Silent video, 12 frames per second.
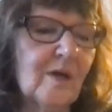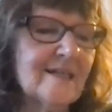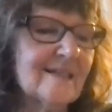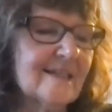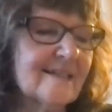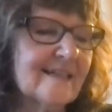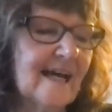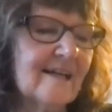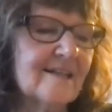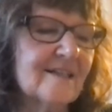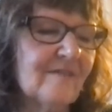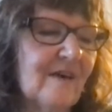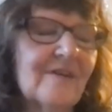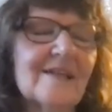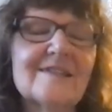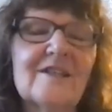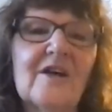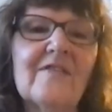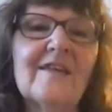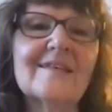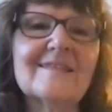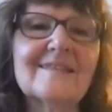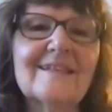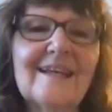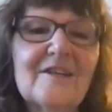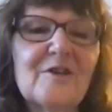What is the status of evidence on this?